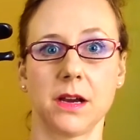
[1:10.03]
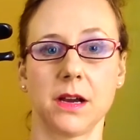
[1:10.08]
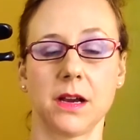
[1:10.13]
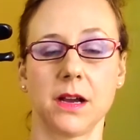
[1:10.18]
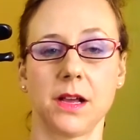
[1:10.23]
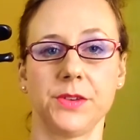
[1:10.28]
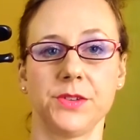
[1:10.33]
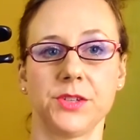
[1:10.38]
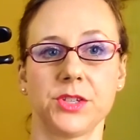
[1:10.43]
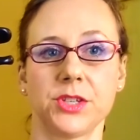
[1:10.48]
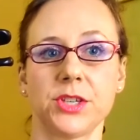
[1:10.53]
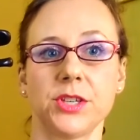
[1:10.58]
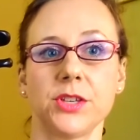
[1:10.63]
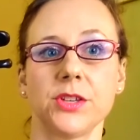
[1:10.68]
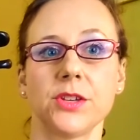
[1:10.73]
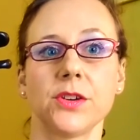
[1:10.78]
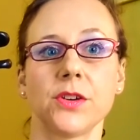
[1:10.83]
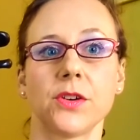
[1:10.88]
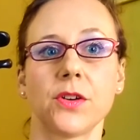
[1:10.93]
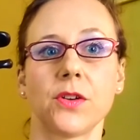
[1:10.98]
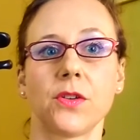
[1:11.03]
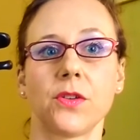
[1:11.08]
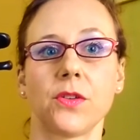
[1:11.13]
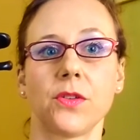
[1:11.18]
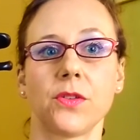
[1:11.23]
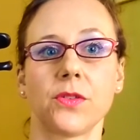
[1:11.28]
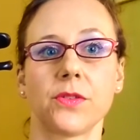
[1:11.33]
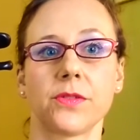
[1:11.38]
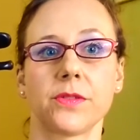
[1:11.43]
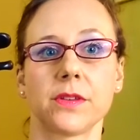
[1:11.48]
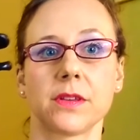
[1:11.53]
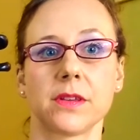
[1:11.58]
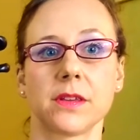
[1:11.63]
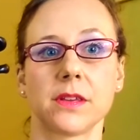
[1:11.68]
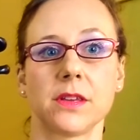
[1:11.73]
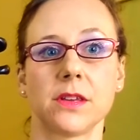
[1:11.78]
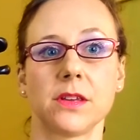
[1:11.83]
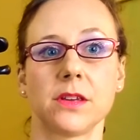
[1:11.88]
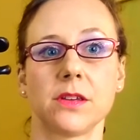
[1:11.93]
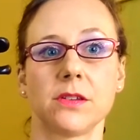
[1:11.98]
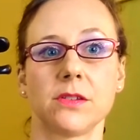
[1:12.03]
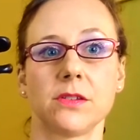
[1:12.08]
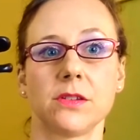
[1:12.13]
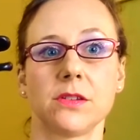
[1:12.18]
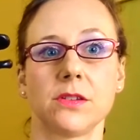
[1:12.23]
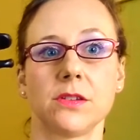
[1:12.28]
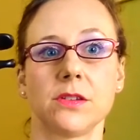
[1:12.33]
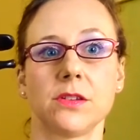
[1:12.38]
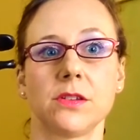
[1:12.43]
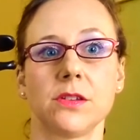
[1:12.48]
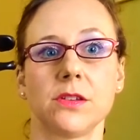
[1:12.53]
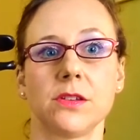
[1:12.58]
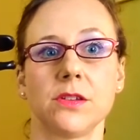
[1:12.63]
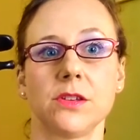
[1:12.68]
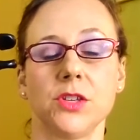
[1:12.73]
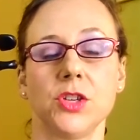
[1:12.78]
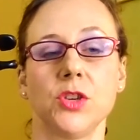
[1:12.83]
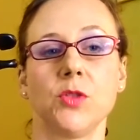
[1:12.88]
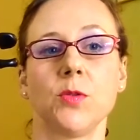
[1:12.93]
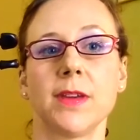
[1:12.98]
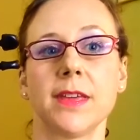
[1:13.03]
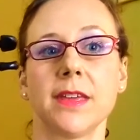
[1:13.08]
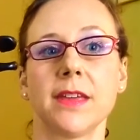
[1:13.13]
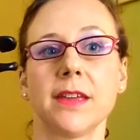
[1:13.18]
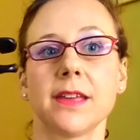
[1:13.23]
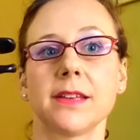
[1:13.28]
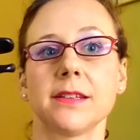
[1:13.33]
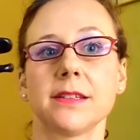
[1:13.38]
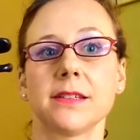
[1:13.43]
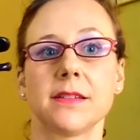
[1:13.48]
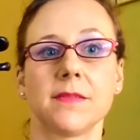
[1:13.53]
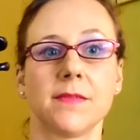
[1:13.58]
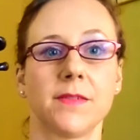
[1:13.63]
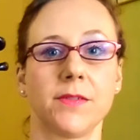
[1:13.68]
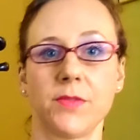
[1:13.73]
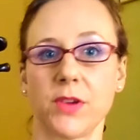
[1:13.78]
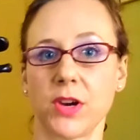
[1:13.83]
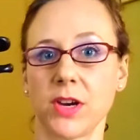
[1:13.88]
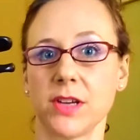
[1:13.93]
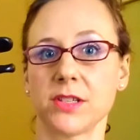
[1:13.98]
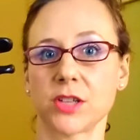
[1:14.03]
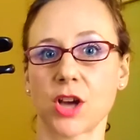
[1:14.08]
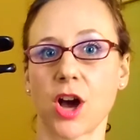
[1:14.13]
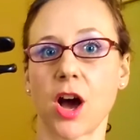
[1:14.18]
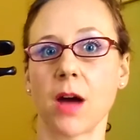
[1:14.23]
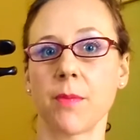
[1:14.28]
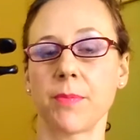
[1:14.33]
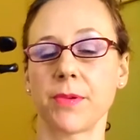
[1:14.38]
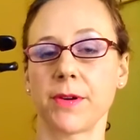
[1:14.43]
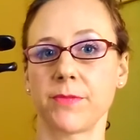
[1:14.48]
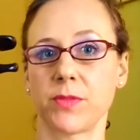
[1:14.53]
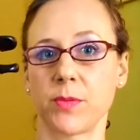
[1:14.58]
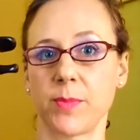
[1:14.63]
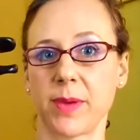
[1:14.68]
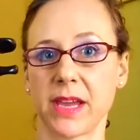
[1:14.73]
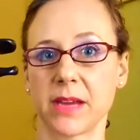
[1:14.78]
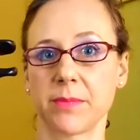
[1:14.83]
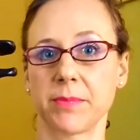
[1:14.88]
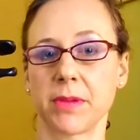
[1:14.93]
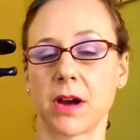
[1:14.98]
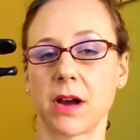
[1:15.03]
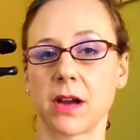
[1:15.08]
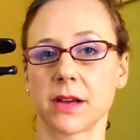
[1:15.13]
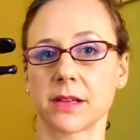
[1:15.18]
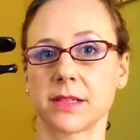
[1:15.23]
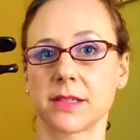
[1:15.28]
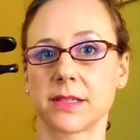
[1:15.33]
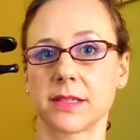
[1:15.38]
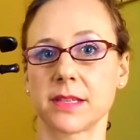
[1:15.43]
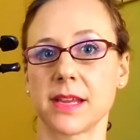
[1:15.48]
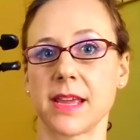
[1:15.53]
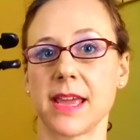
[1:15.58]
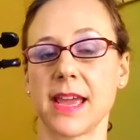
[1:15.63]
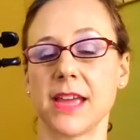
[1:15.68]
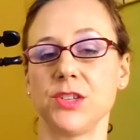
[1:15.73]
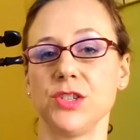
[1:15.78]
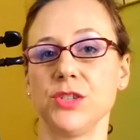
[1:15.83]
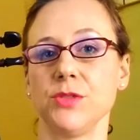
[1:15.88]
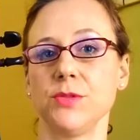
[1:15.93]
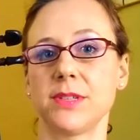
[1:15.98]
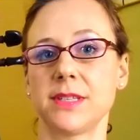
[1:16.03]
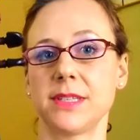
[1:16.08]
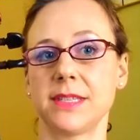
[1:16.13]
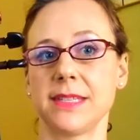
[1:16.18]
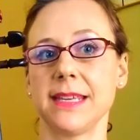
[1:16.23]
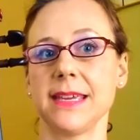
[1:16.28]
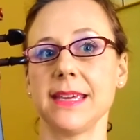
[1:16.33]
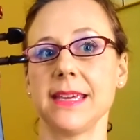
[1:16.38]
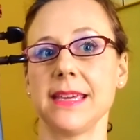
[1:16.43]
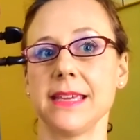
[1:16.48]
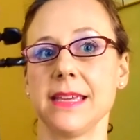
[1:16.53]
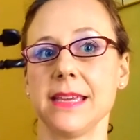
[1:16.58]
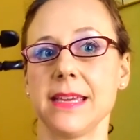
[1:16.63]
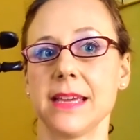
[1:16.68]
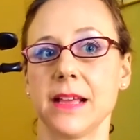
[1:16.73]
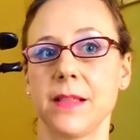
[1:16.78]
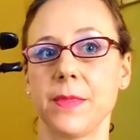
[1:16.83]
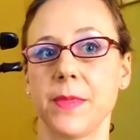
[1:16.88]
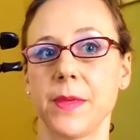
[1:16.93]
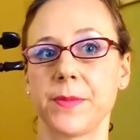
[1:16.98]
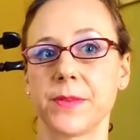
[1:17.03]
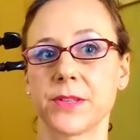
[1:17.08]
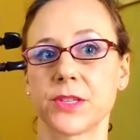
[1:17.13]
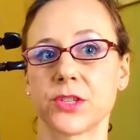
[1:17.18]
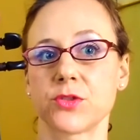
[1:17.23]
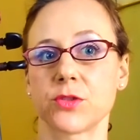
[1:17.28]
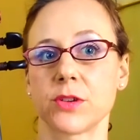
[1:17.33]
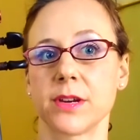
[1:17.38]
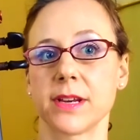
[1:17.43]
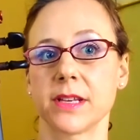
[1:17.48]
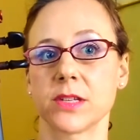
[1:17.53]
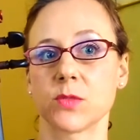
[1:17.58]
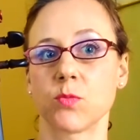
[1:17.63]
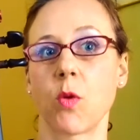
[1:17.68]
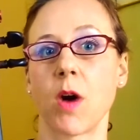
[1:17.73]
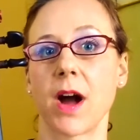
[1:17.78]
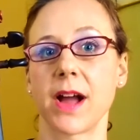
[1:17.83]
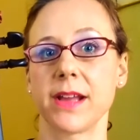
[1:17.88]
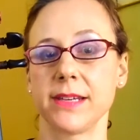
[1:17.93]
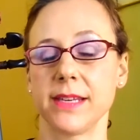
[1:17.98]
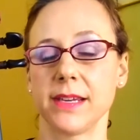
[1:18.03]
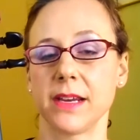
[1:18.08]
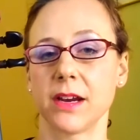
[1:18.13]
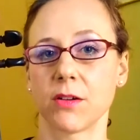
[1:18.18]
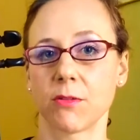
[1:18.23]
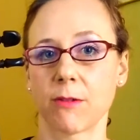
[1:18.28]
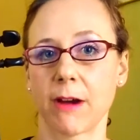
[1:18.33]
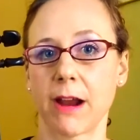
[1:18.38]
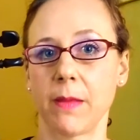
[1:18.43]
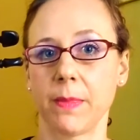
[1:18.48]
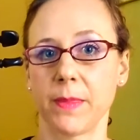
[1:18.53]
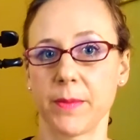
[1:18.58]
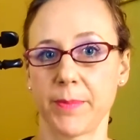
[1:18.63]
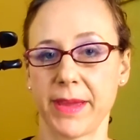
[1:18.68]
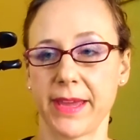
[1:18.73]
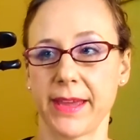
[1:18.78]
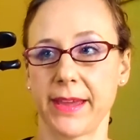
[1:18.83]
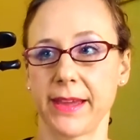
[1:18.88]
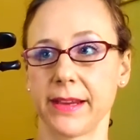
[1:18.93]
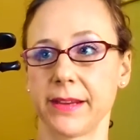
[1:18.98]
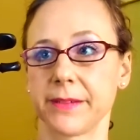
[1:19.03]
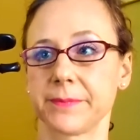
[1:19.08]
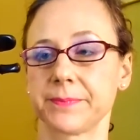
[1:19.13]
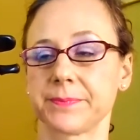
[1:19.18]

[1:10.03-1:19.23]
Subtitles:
until you hit the very top of the peg box and you see that the string is winding around the peg.